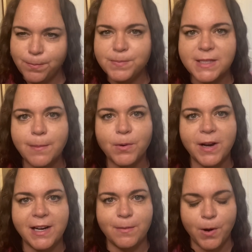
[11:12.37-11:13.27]

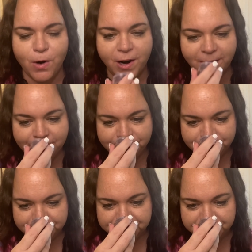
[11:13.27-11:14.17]
separate it apart.
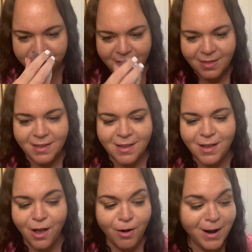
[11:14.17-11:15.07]

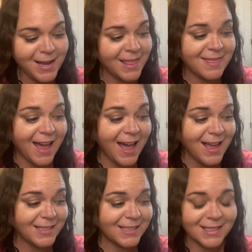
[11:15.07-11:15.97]
All right, and that,